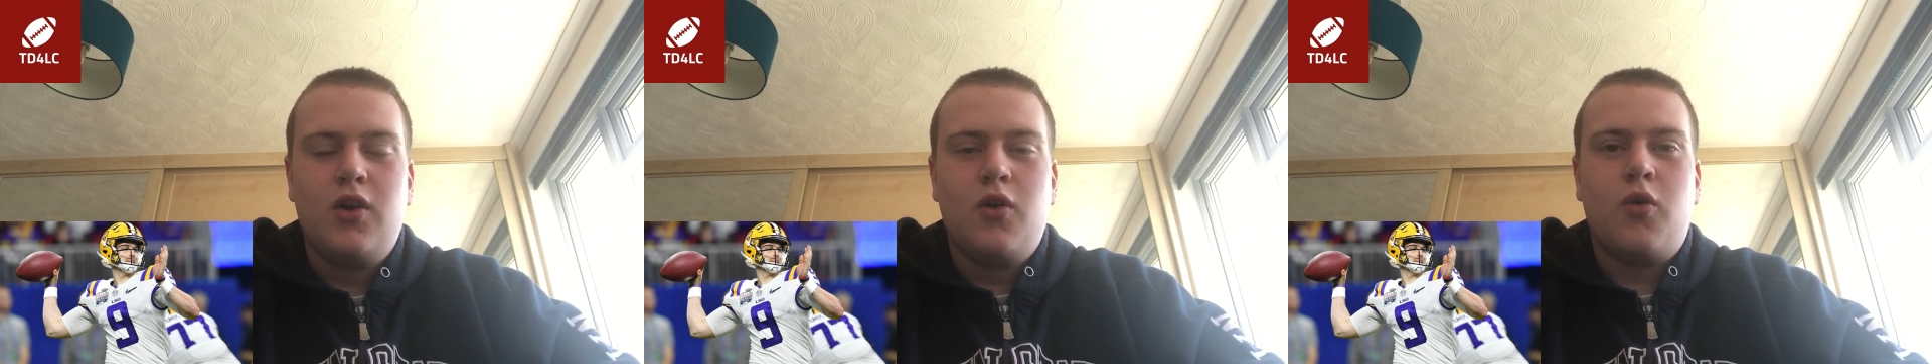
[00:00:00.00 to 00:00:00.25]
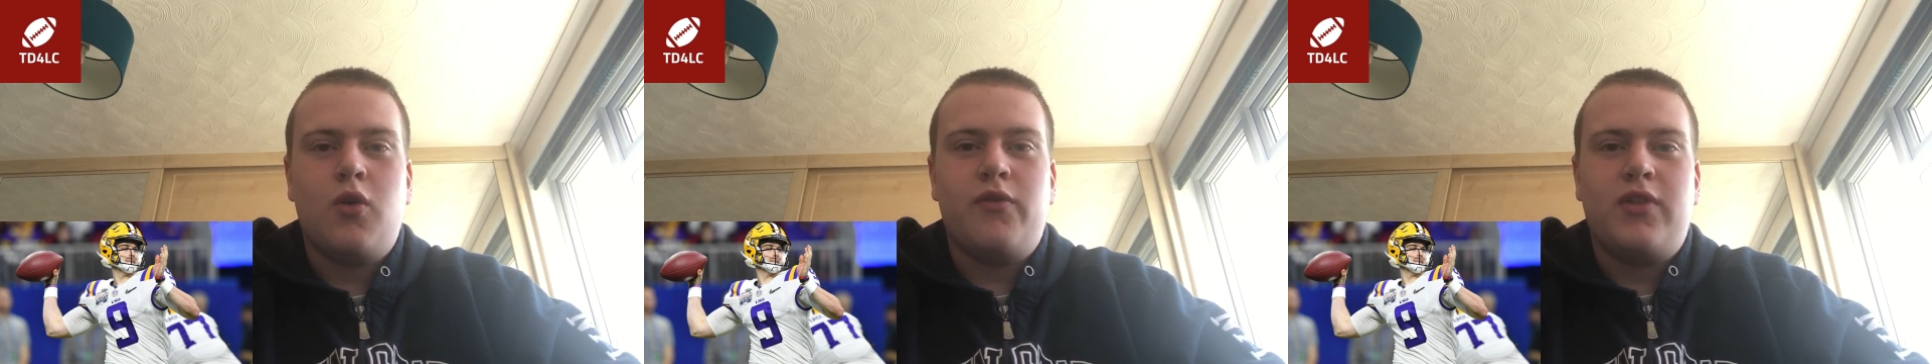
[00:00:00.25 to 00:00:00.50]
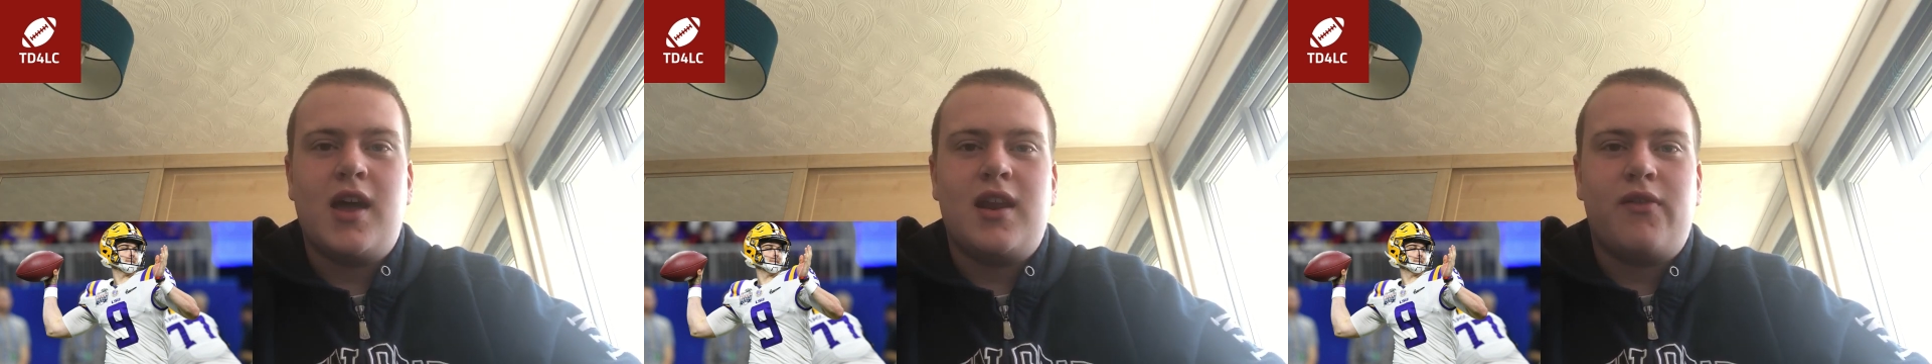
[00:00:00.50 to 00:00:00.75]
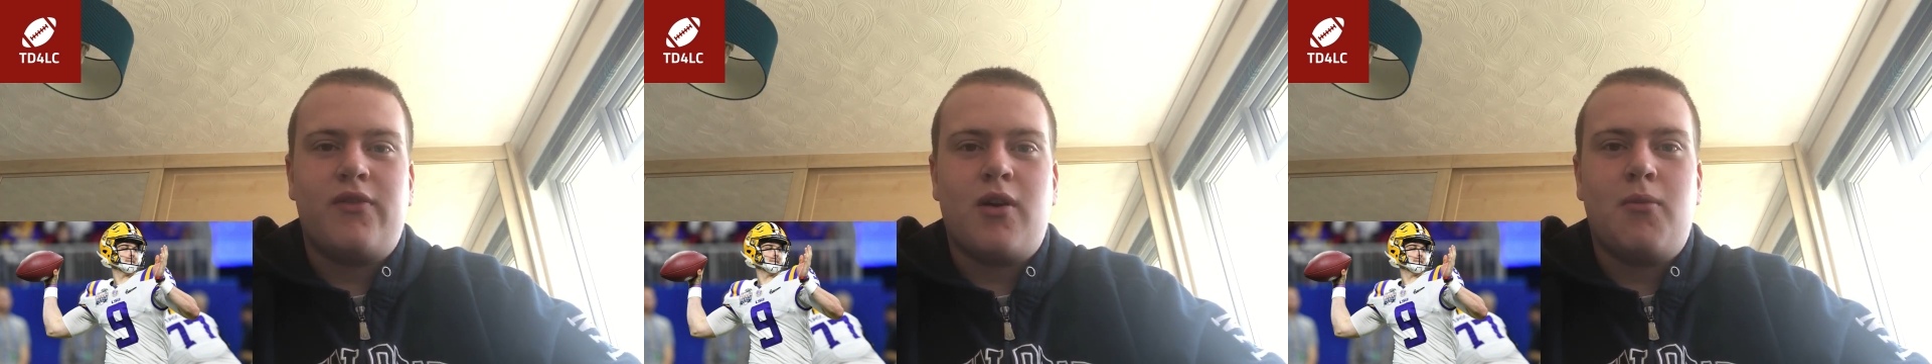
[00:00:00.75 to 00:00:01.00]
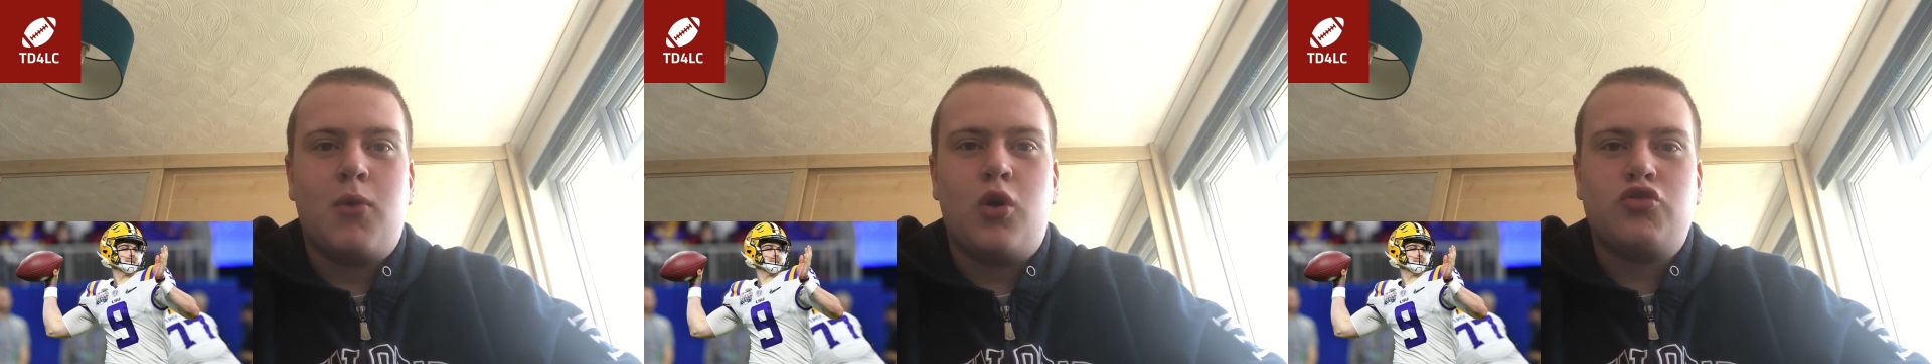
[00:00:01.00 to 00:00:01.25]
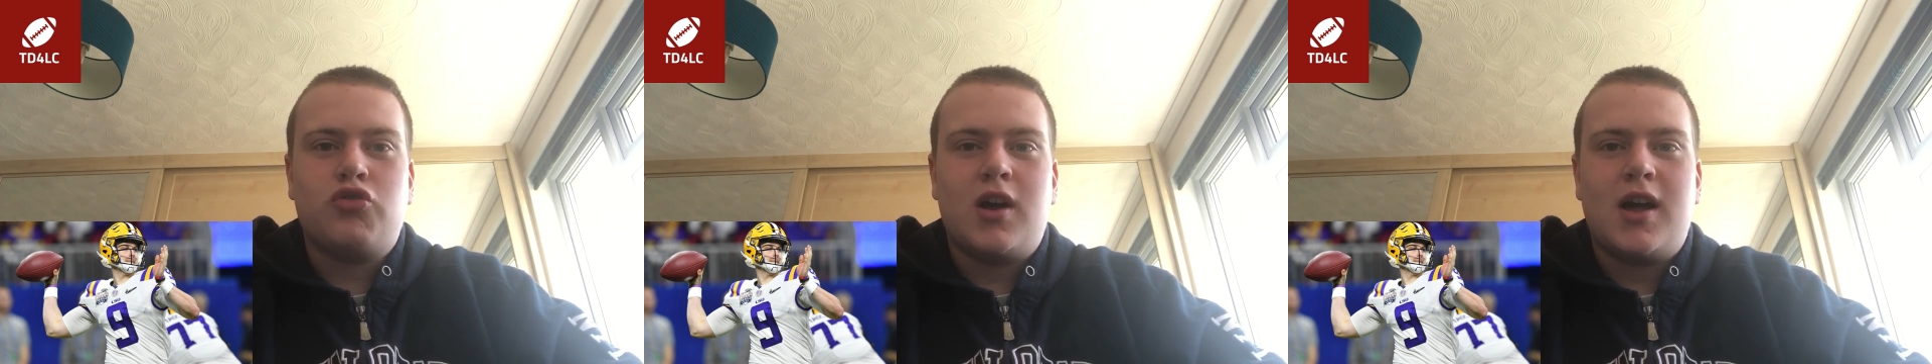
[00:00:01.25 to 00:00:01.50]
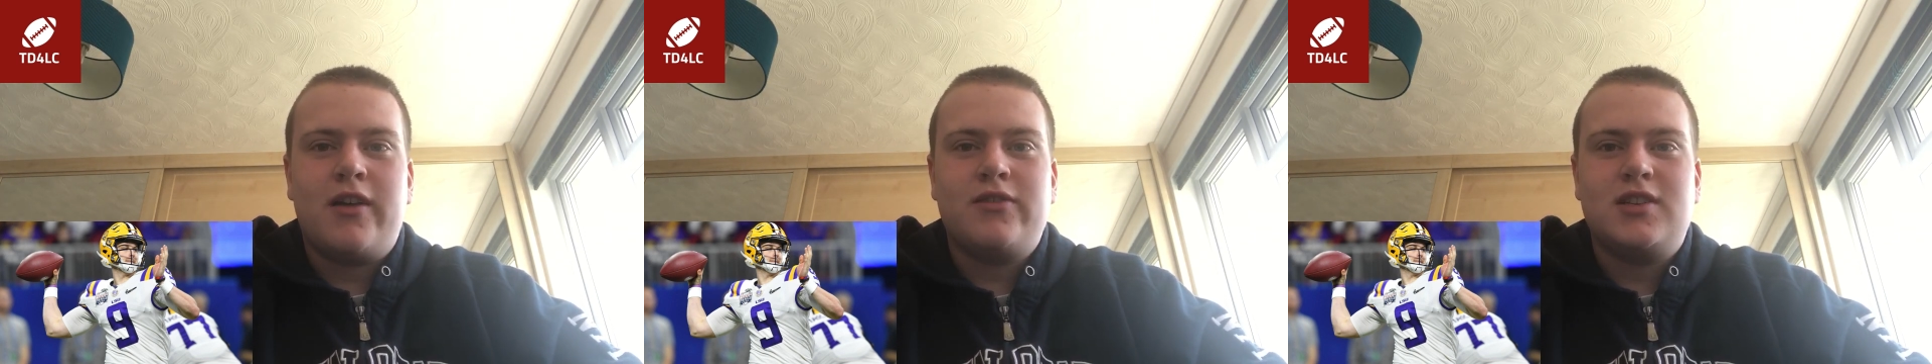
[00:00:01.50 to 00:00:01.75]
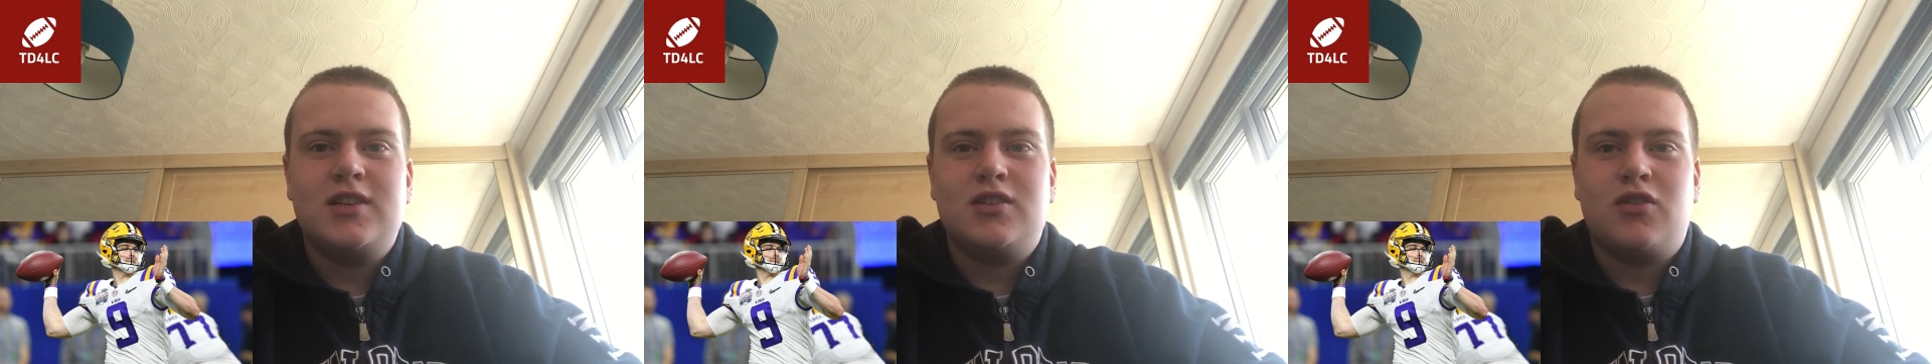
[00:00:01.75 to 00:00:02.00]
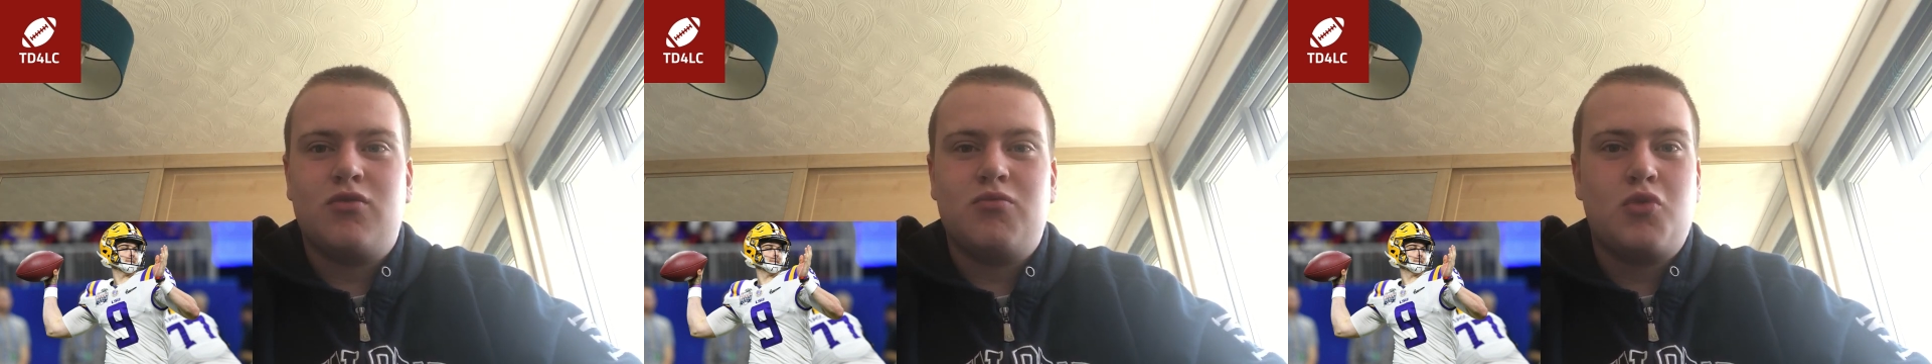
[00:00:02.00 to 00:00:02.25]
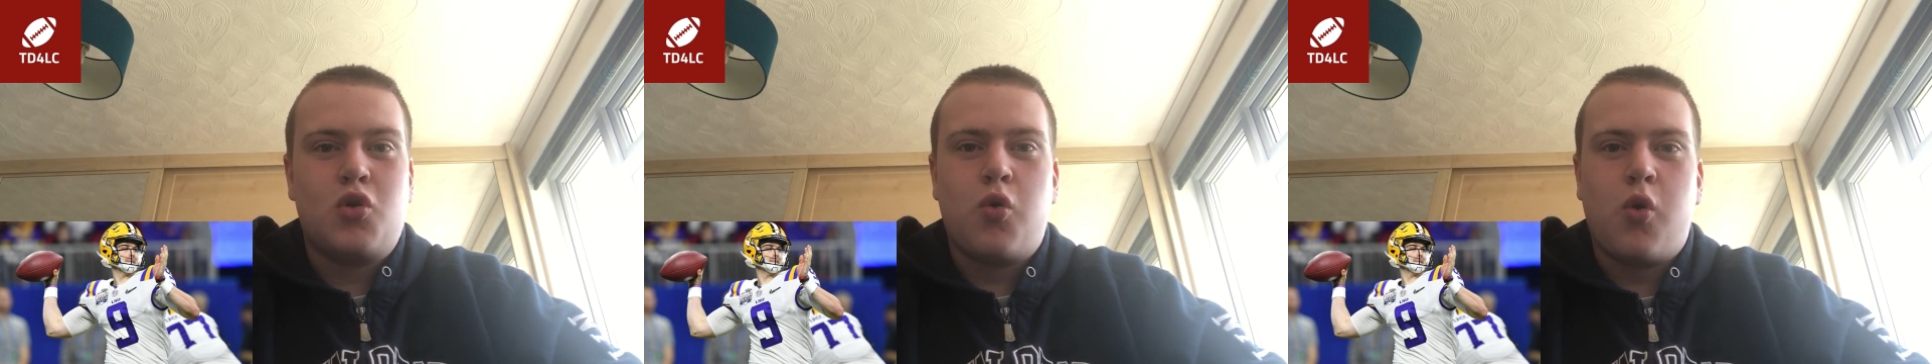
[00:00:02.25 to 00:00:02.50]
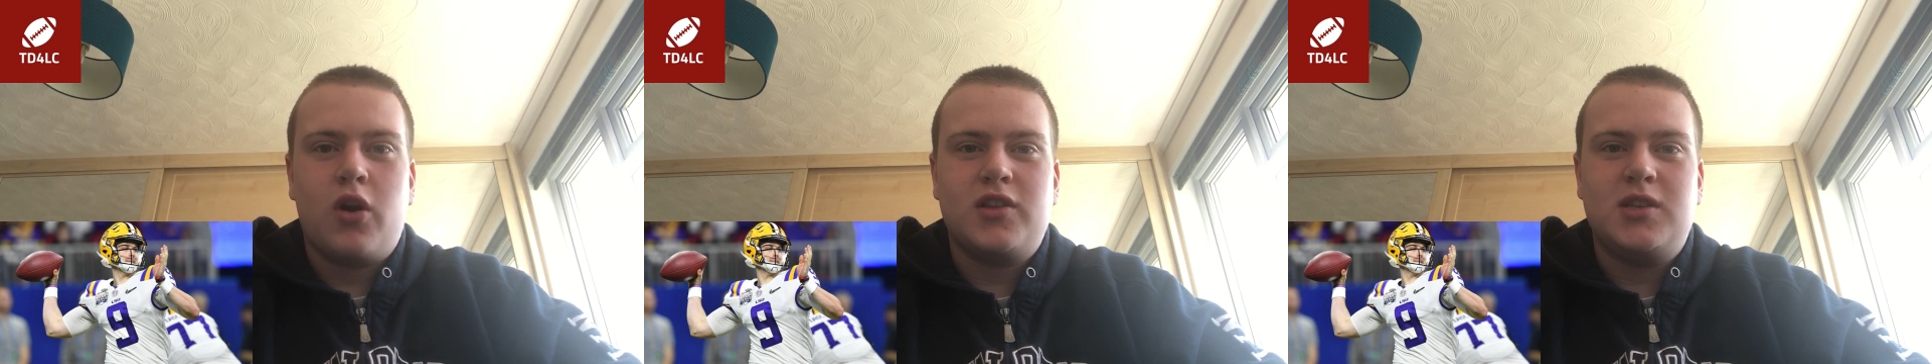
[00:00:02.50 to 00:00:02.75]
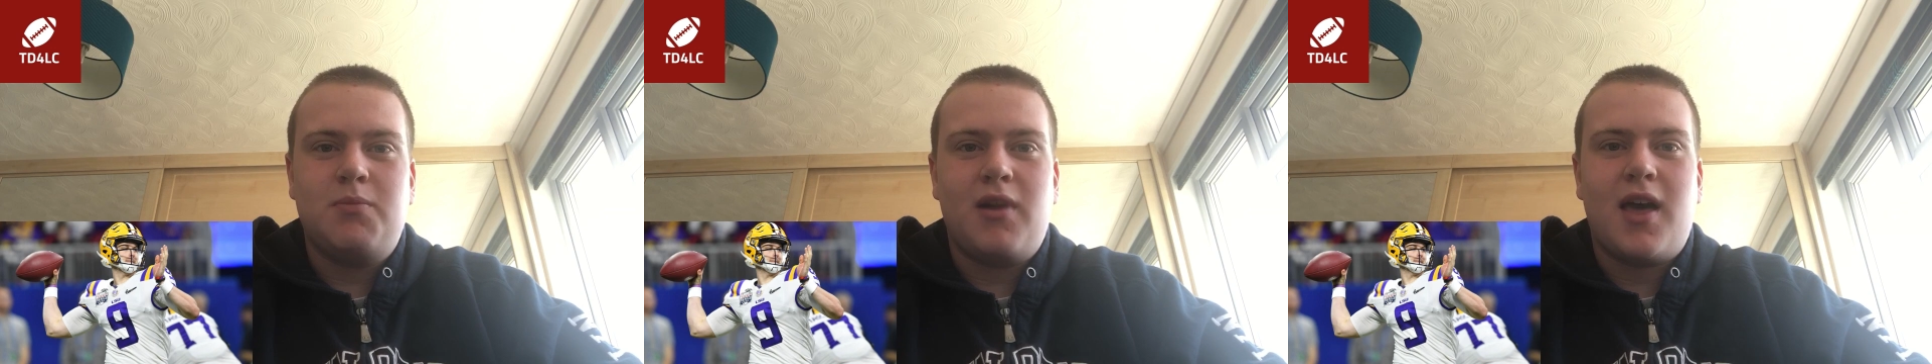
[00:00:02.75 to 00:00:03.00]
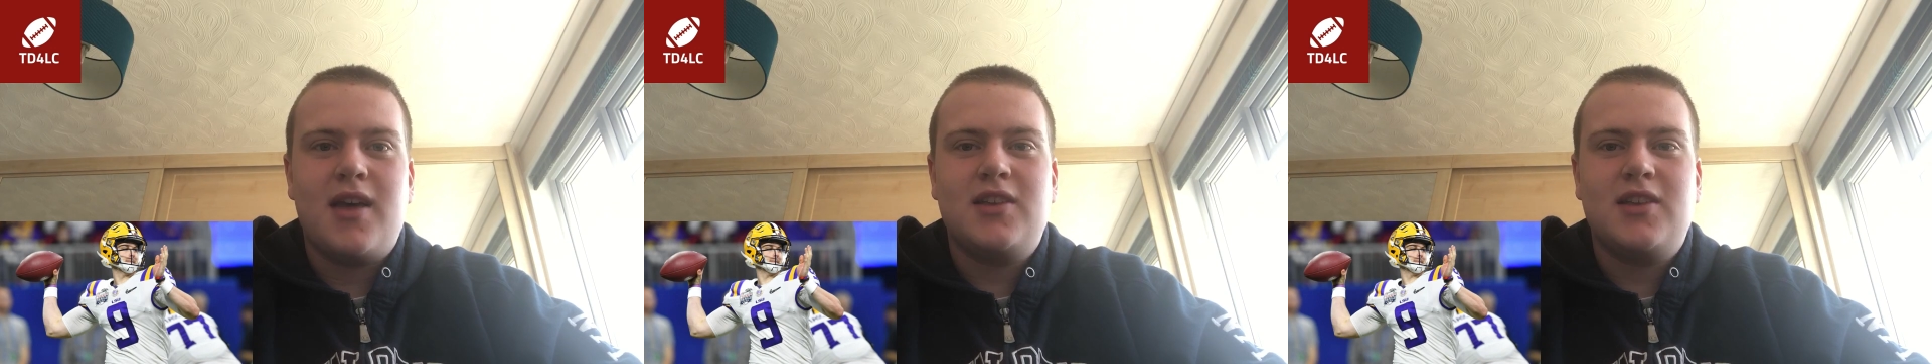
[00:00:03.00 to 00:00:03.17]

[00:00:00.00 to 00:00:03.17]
NFL mock drafts. He's a quality player.